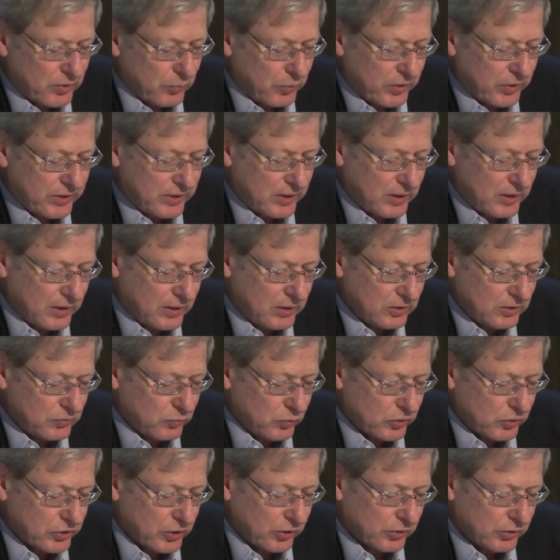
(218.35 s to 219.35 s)
with the
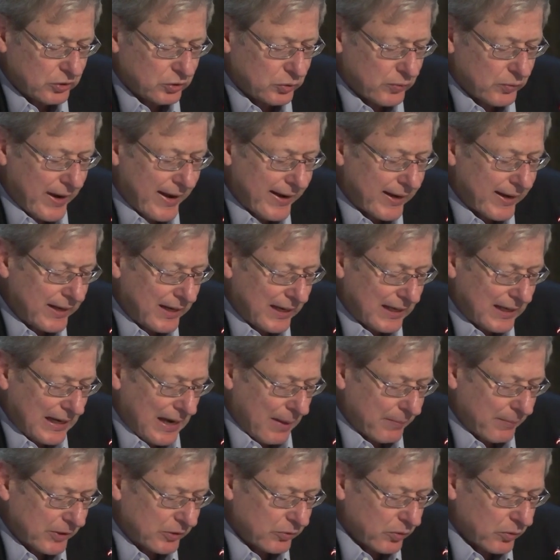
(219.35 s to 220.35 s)
resultant drag on
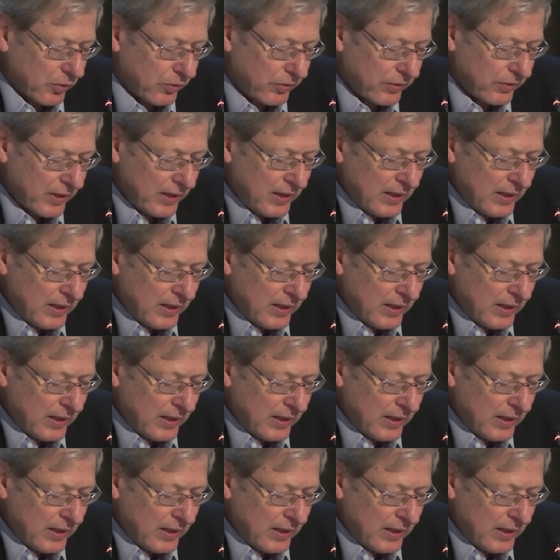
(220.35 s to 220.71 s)
economic growth?